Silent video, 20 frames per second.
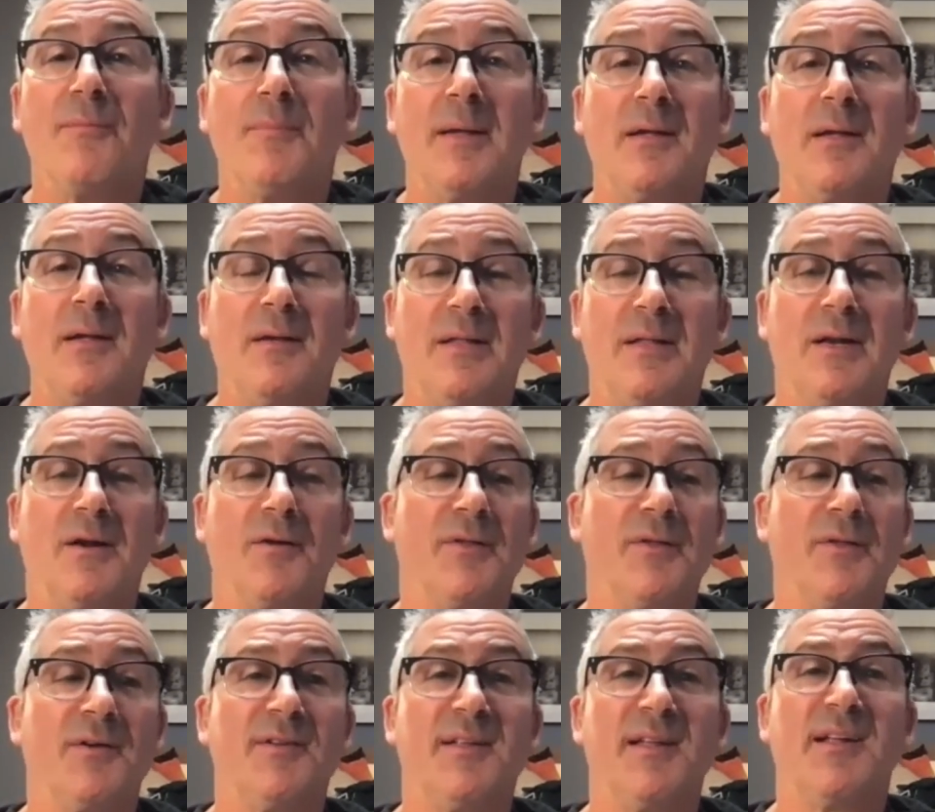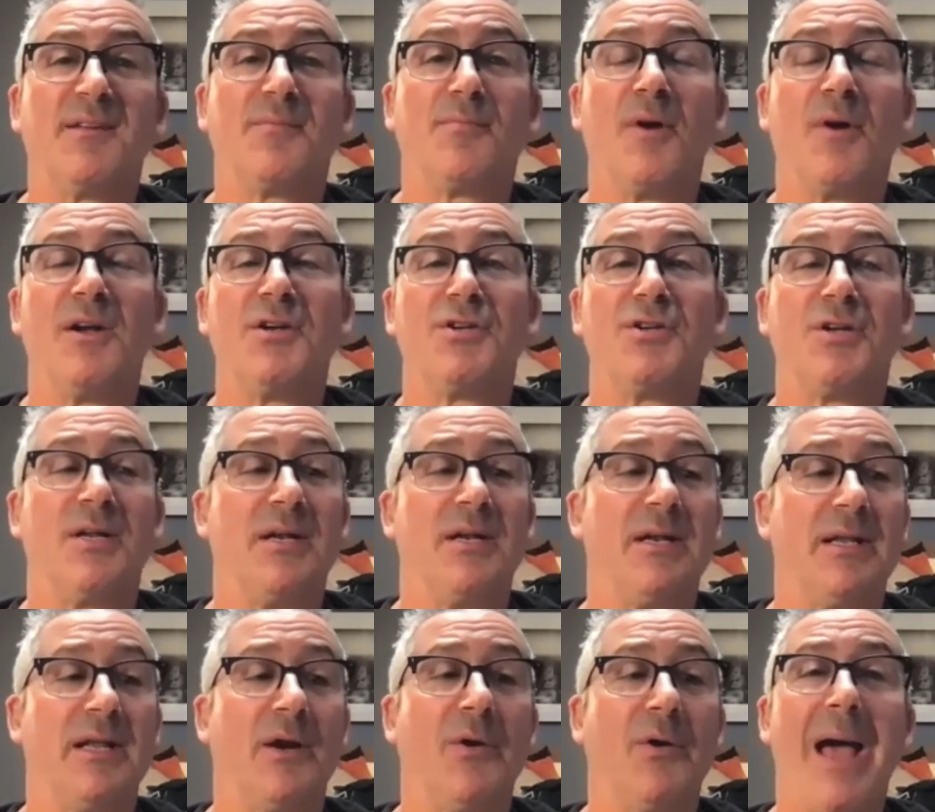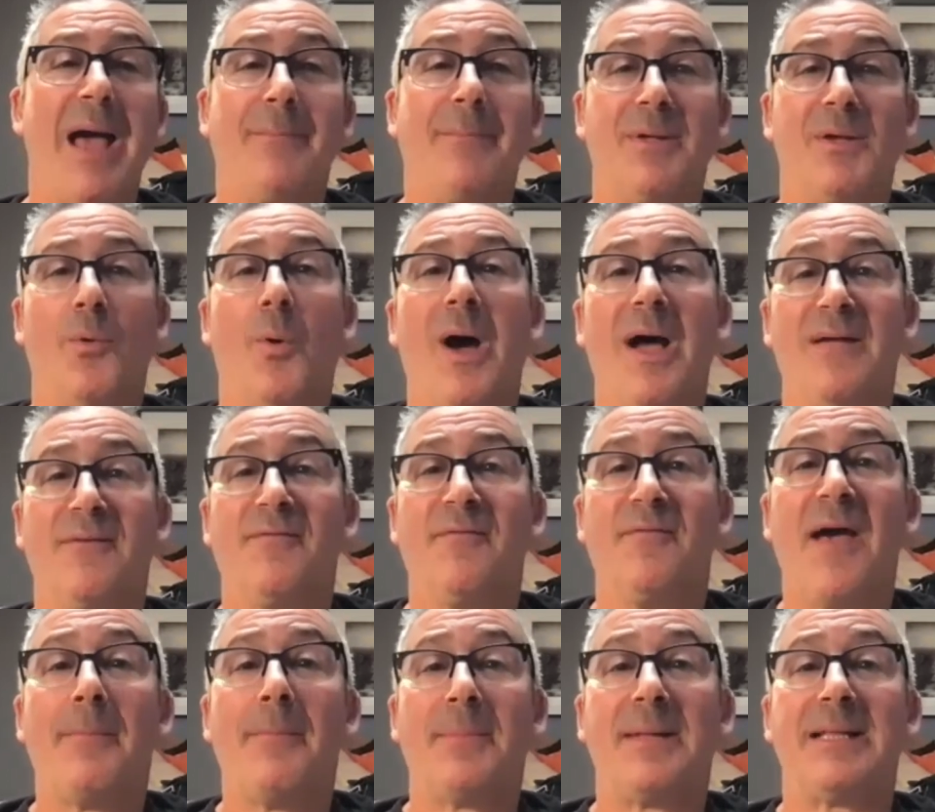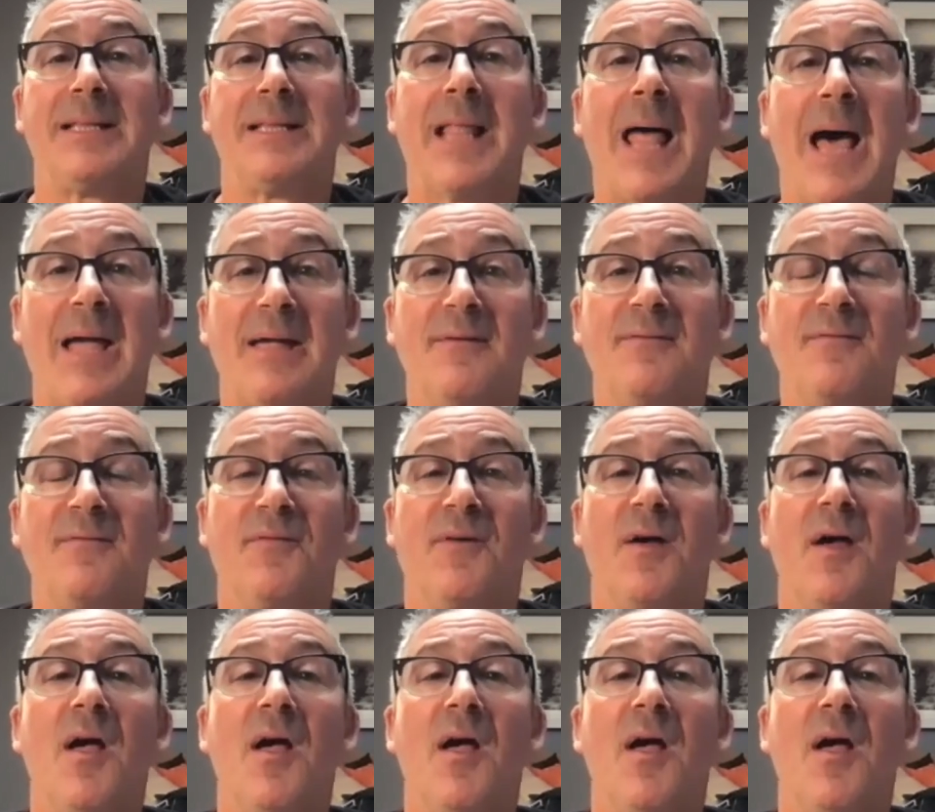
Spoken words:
There's the expression, happy wife, happy life.